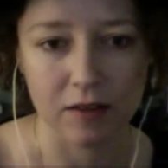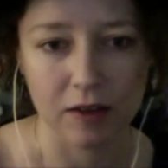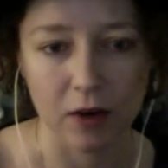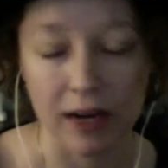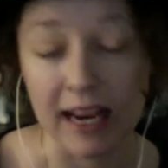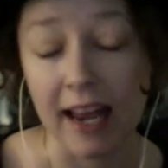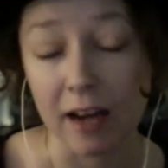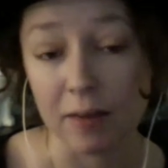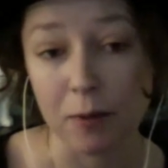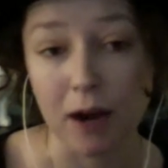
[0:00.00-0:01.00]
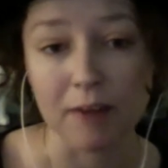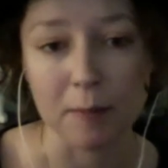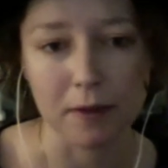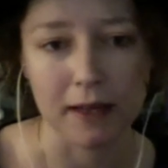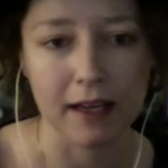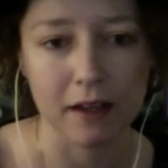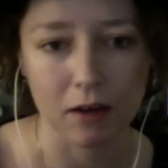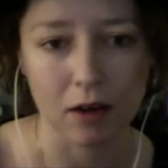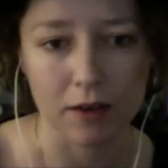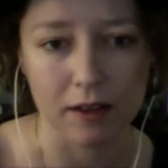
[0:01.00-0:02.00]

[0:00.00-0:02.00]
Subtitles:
or he had a private plane called the